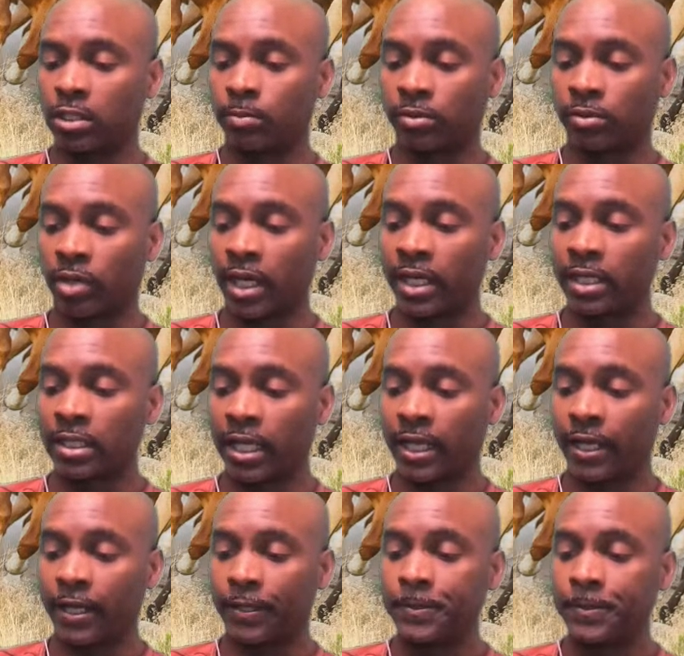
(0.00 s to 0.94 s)
But right
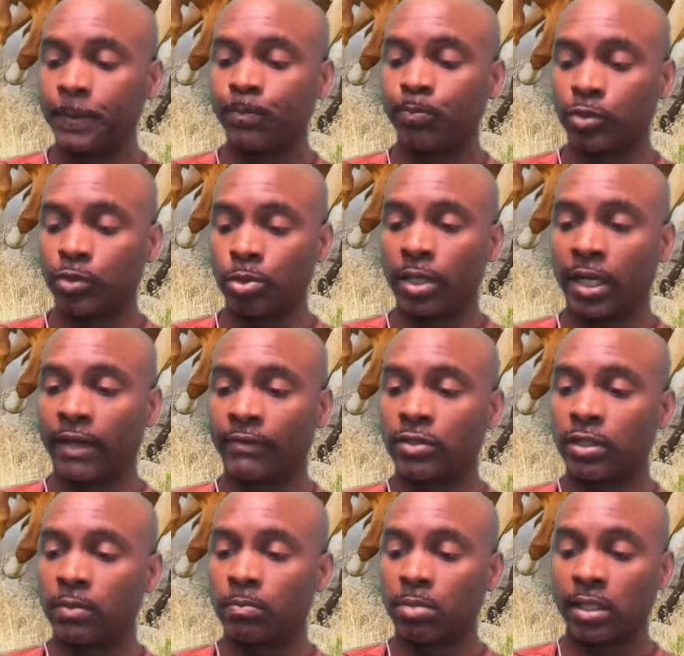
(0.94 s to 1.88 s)
now, you have
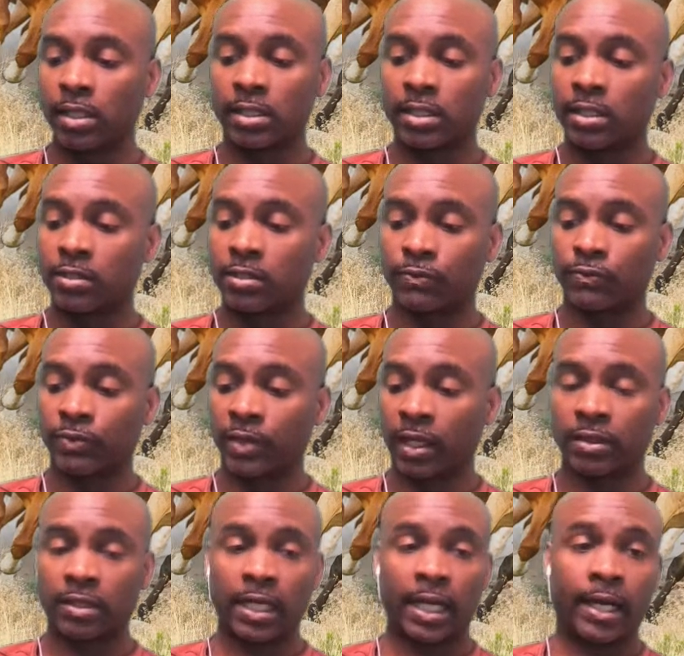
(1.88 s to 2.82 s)
the ability to
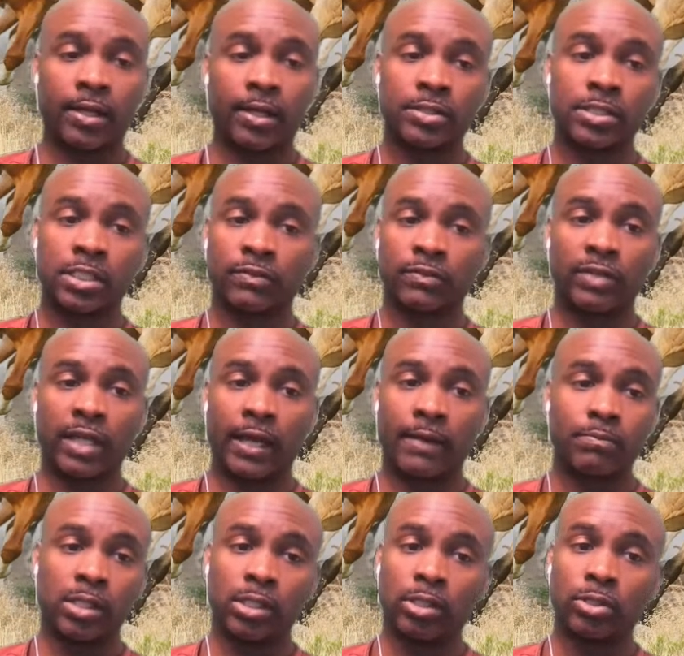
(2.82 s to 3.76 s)
affect thousands, if
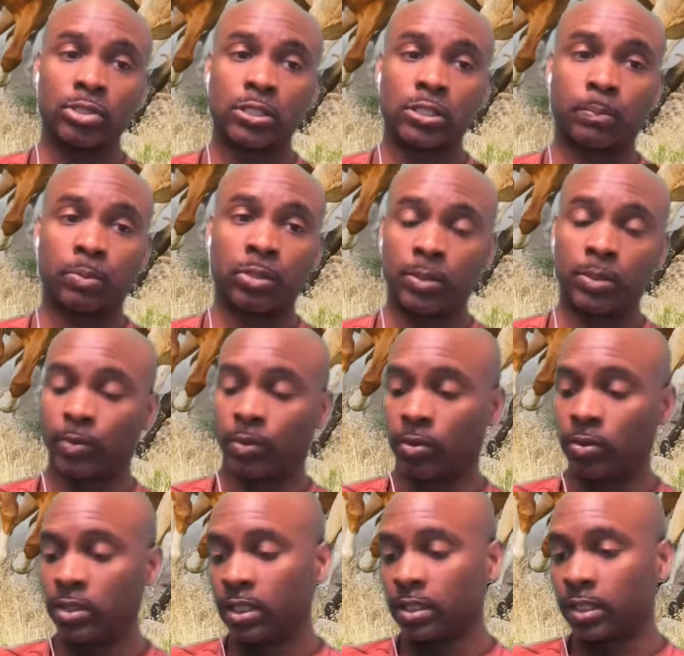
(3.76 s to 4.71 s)
not millions, of
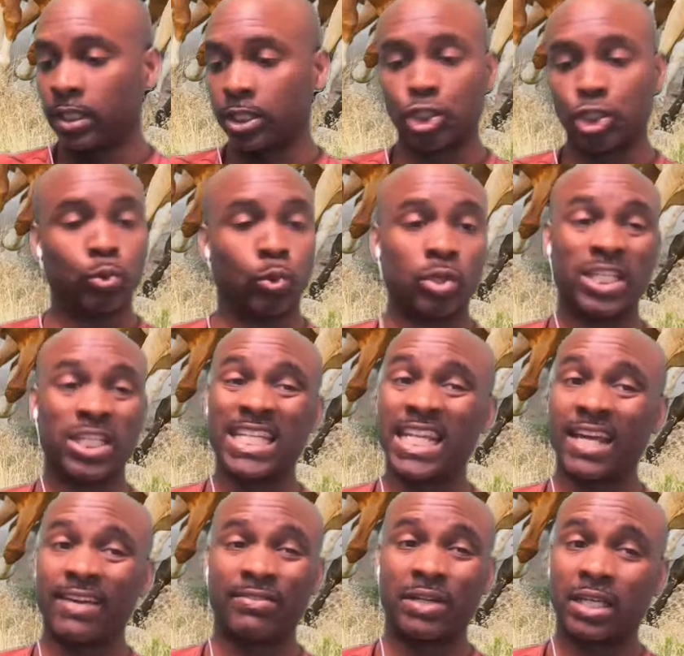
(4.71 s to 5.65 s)
people that you will
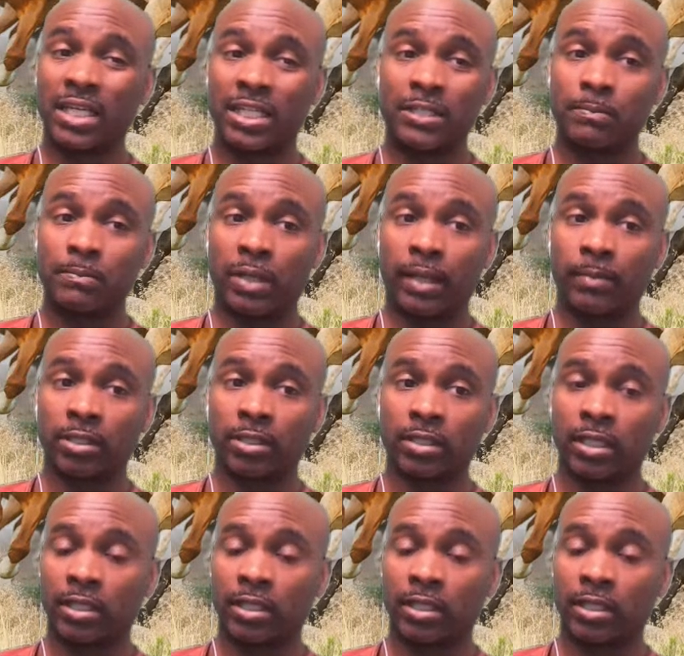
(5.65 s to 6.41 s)
never get in public.